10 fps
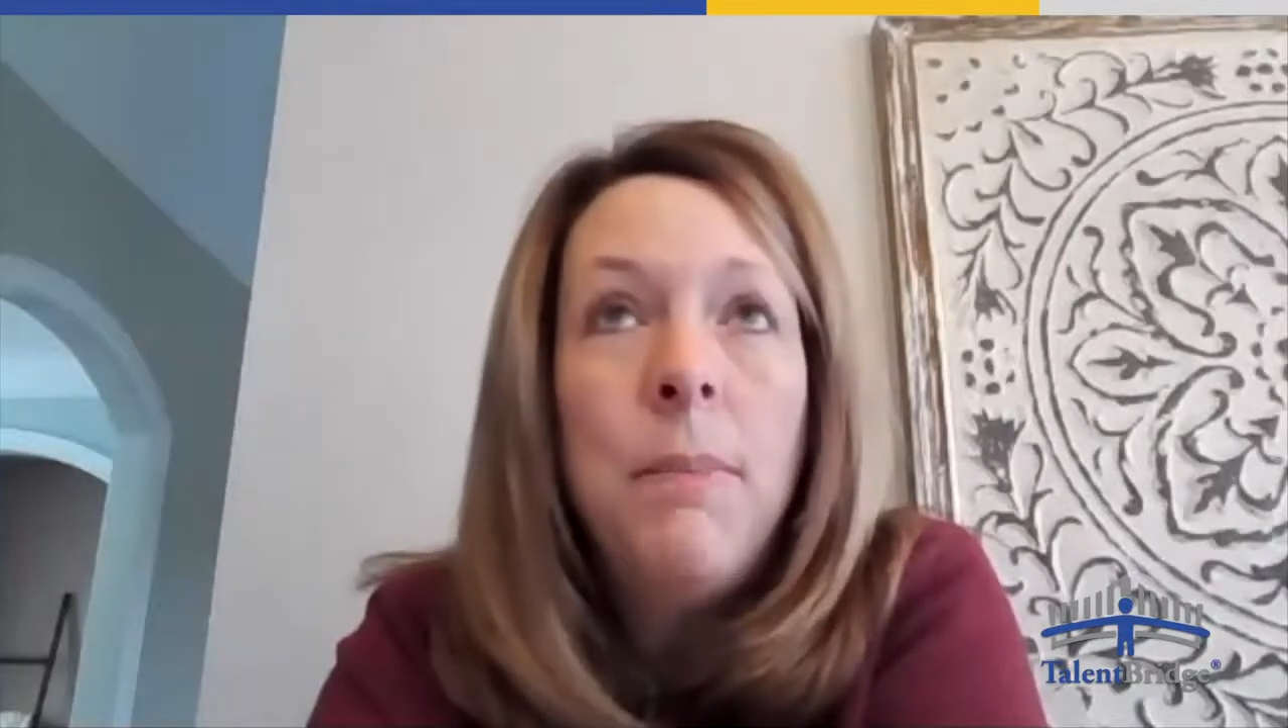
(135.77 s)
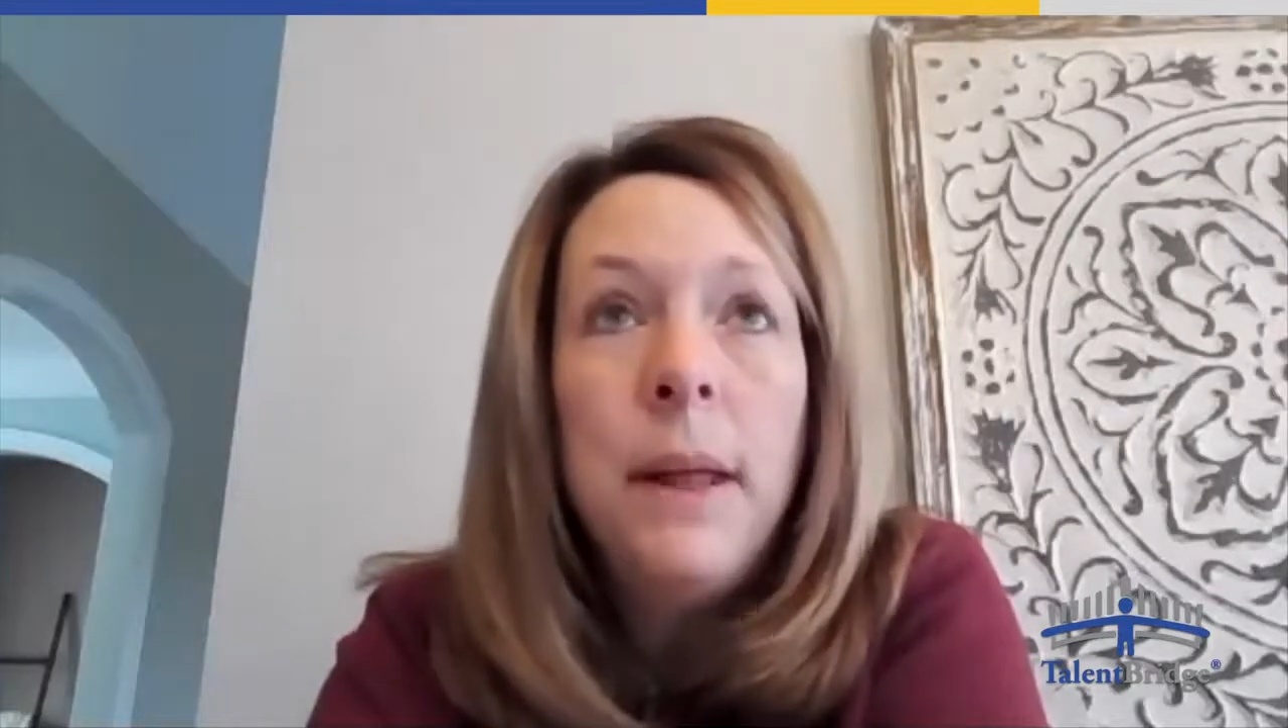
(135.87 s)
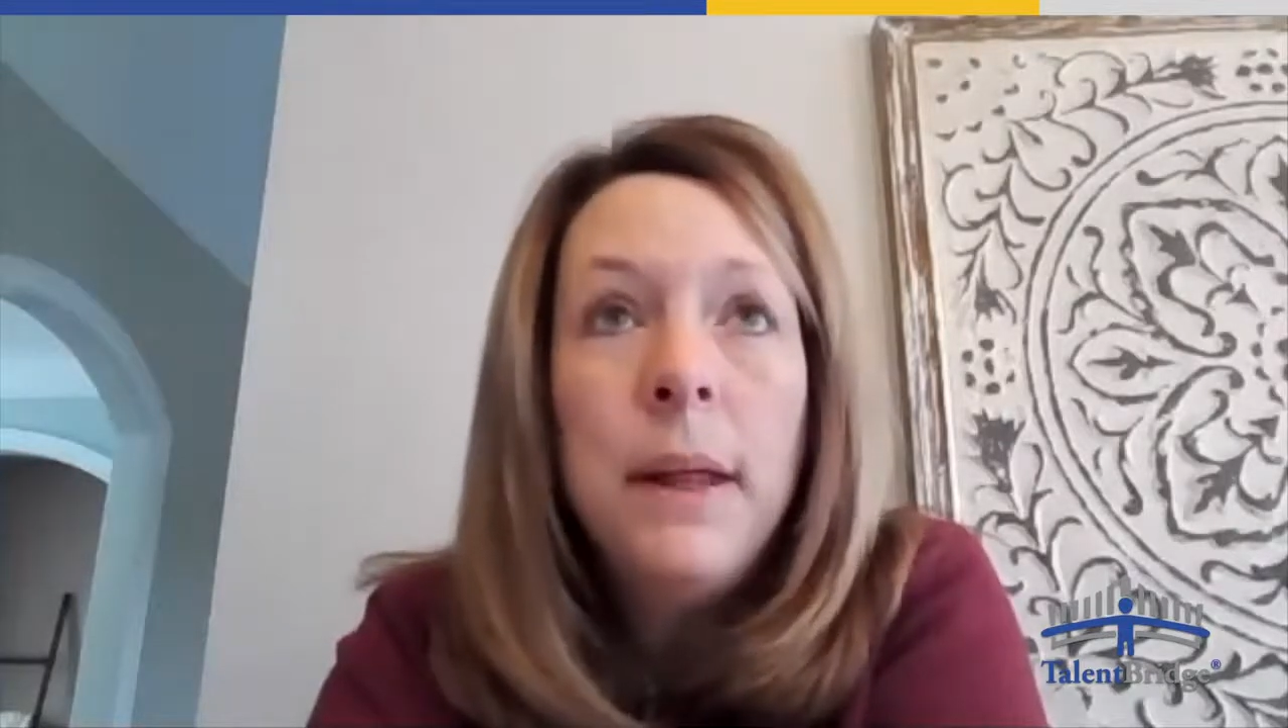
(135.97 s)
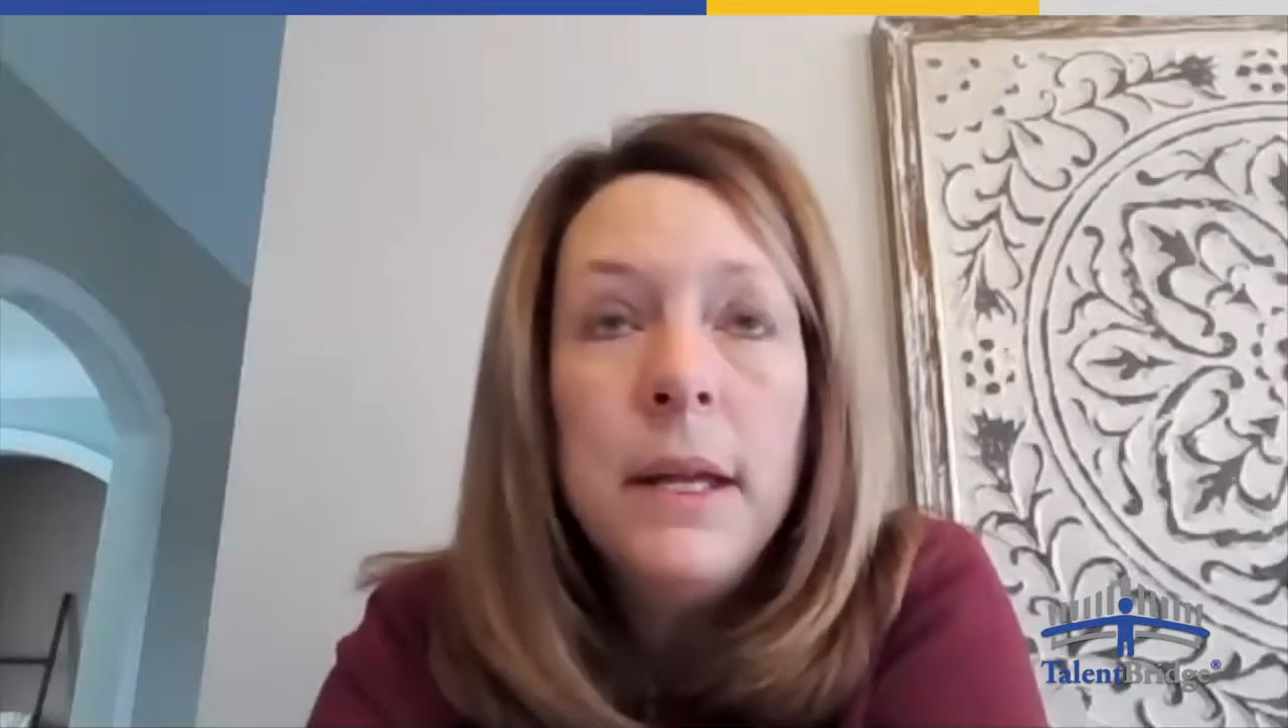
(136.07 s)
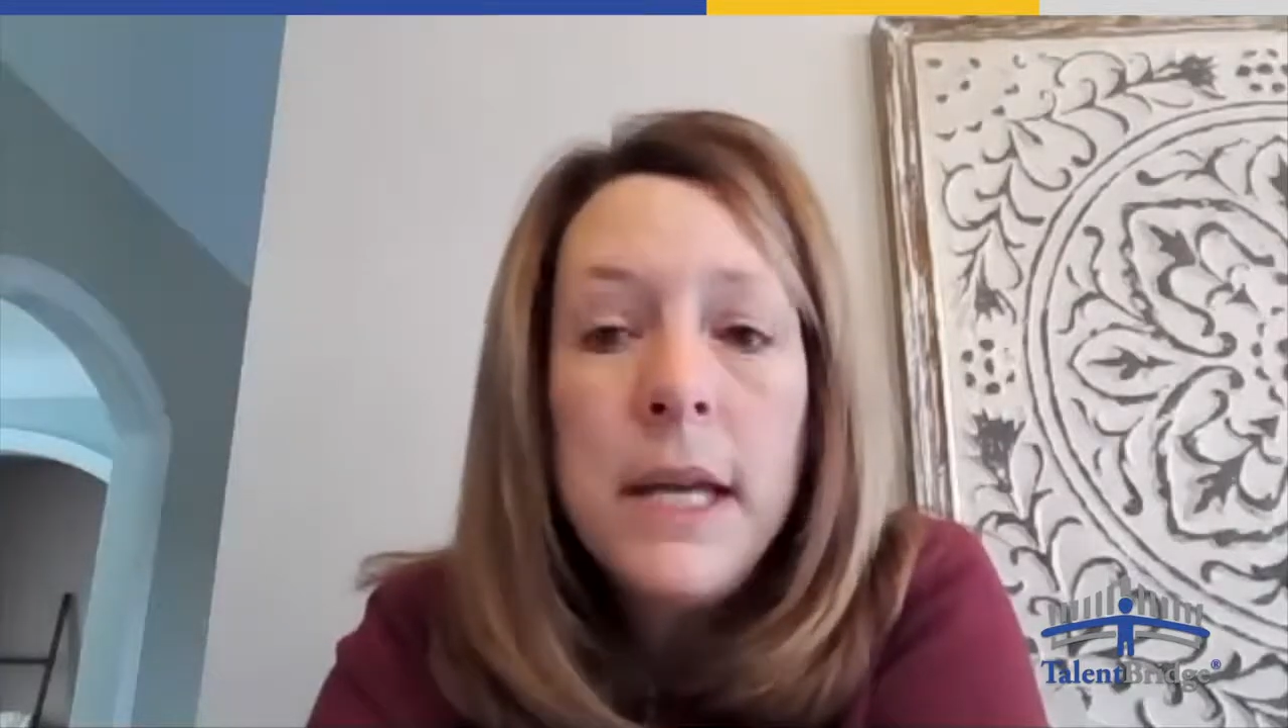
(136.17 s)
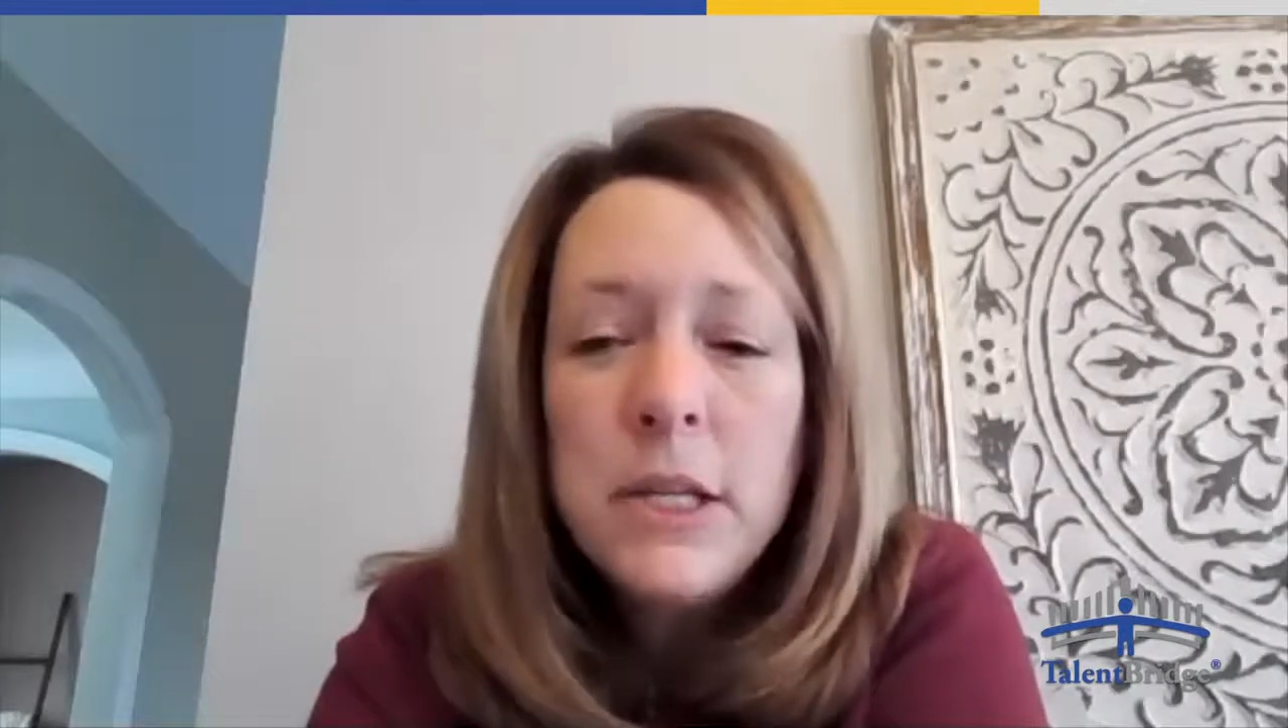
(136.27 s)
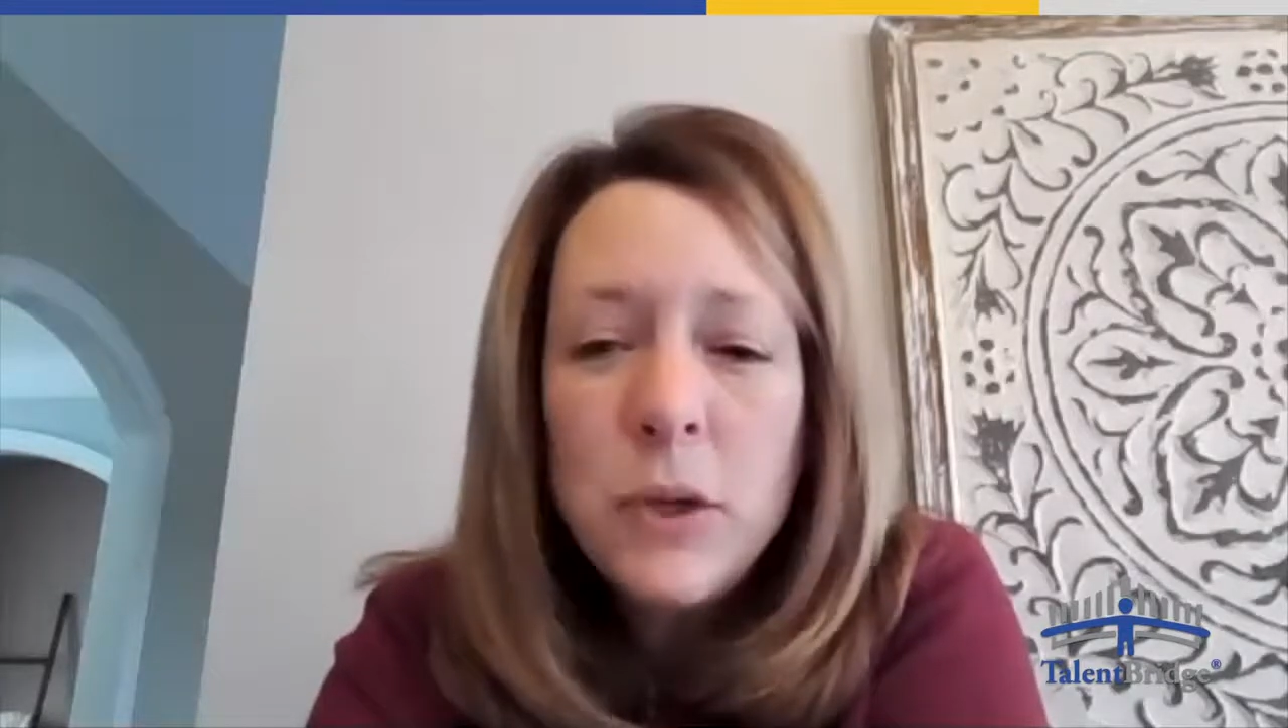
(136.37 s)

ability to